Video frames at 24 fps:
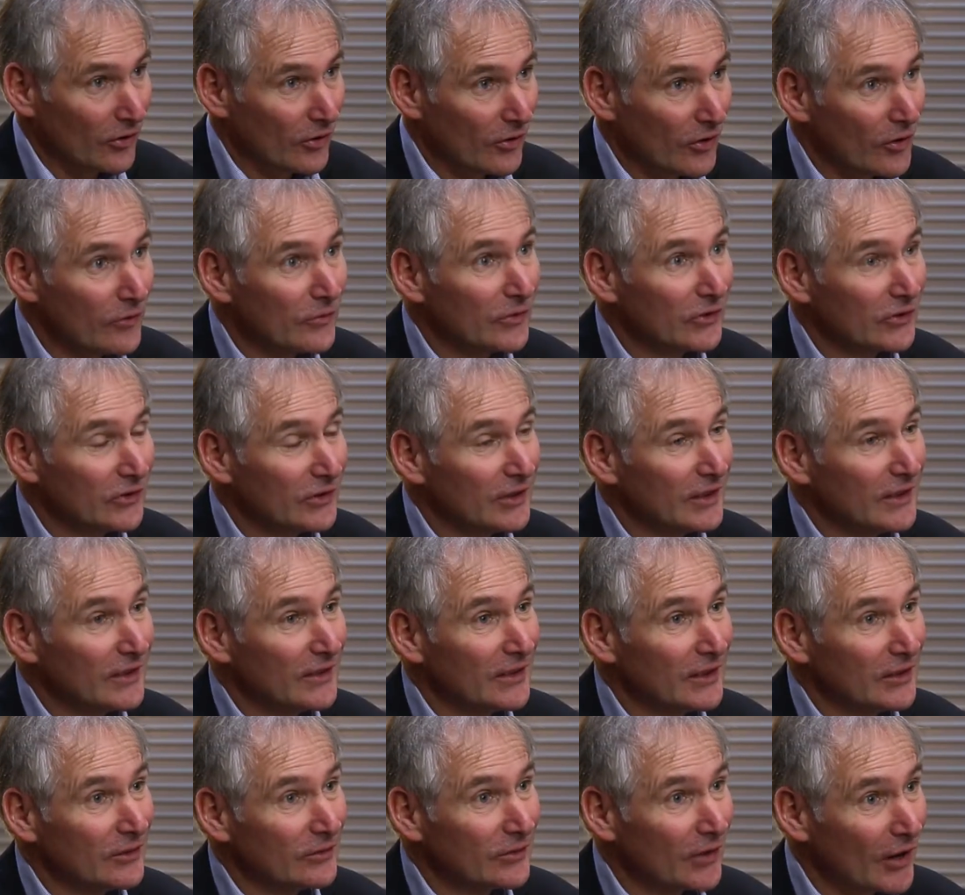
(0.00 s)
Obviously,
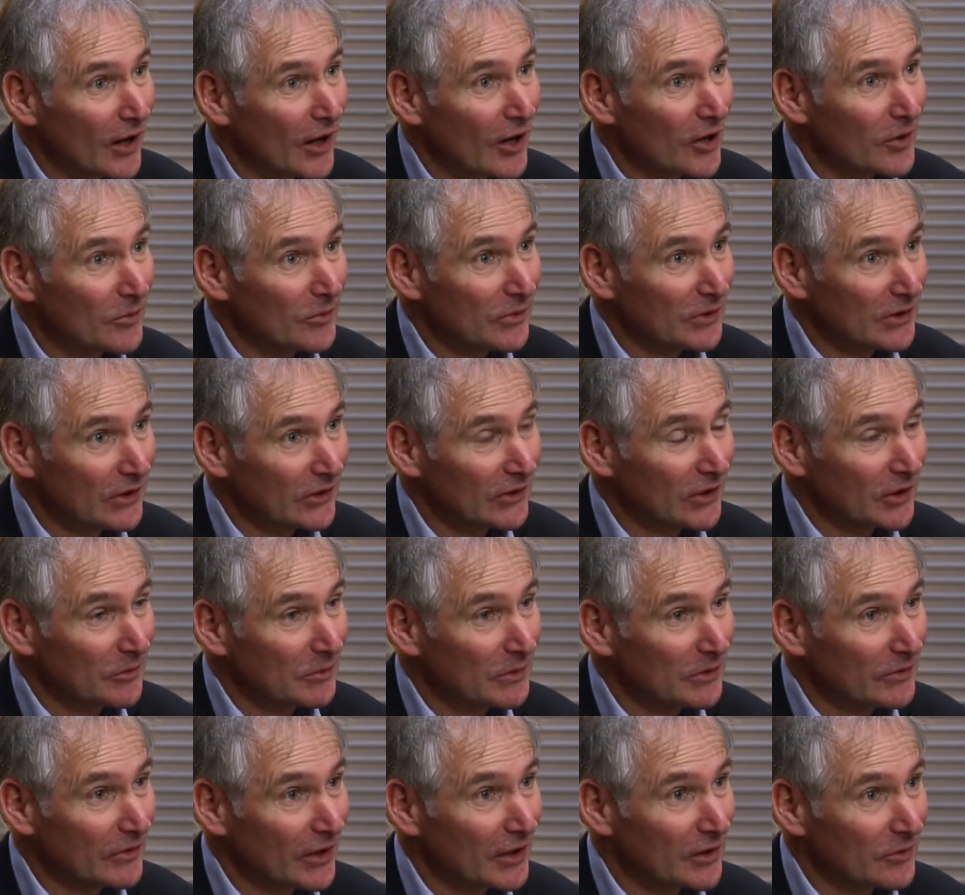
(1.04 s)
the environment is going to
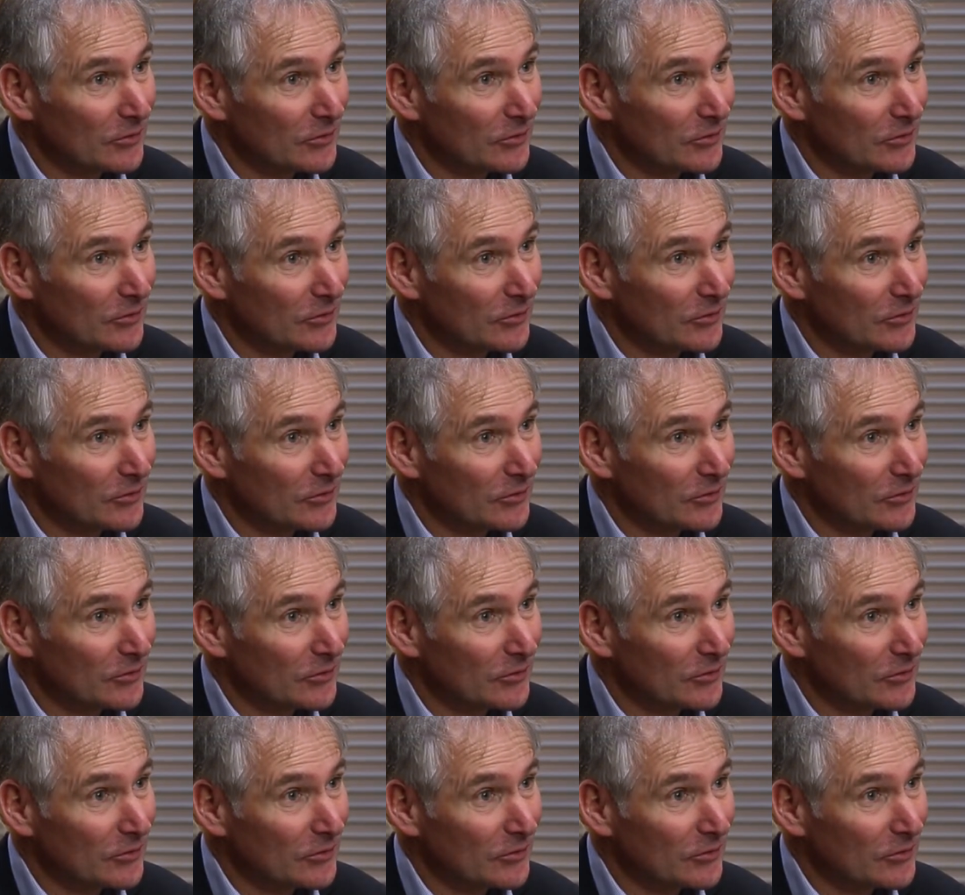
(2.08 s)
be very